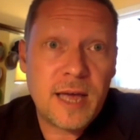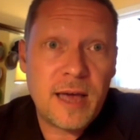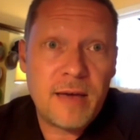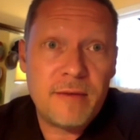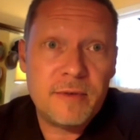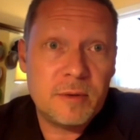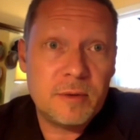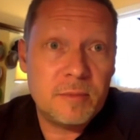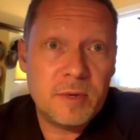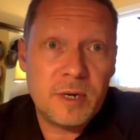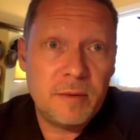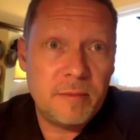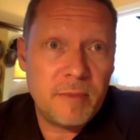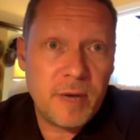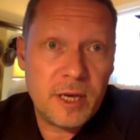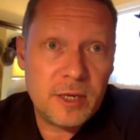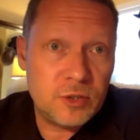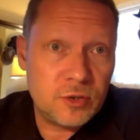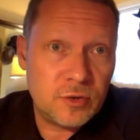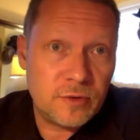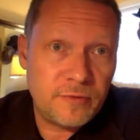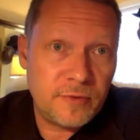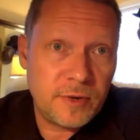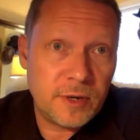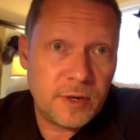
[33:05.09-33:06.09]
having been a
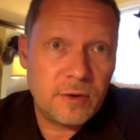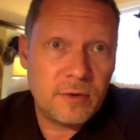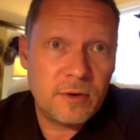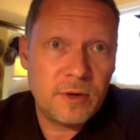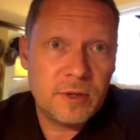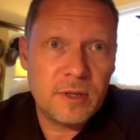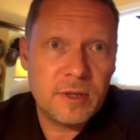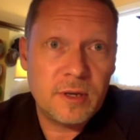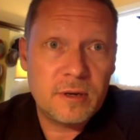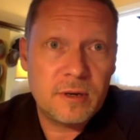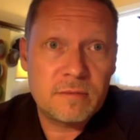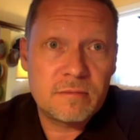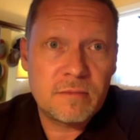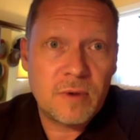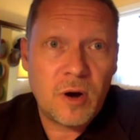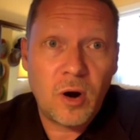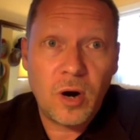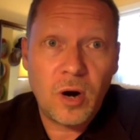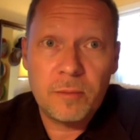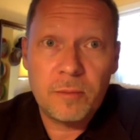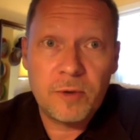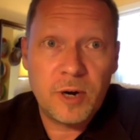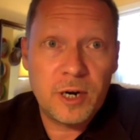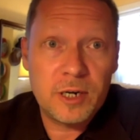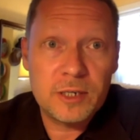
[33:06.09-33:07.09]
major figure in the
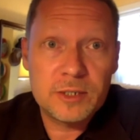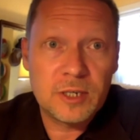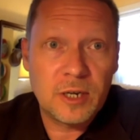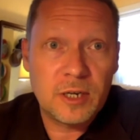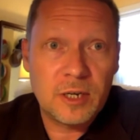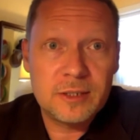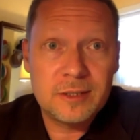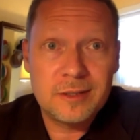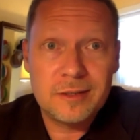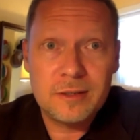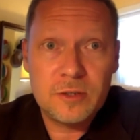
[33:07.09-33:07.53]
Harlem Renaissance